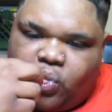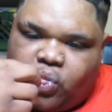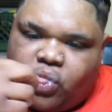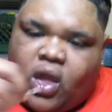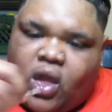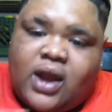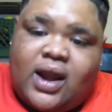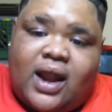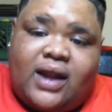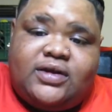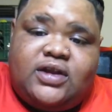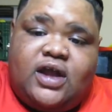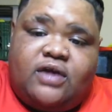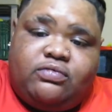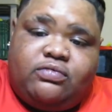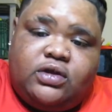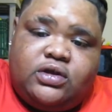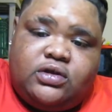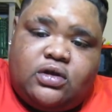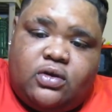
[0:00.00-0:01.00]
And I
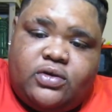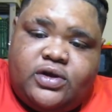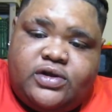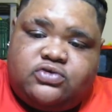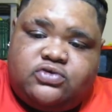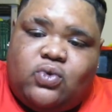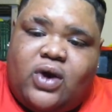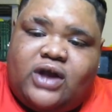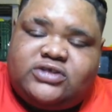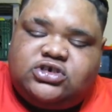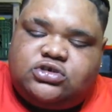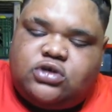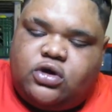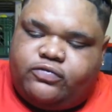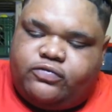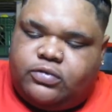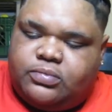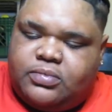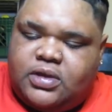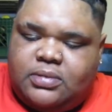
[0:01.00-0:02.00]
definitely know he was watching
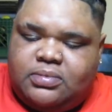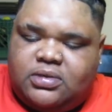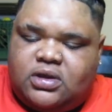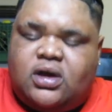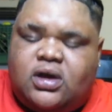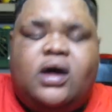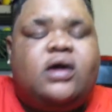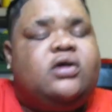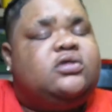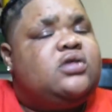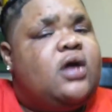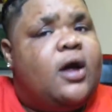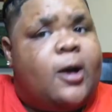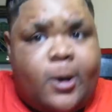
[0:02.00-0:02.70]
over me because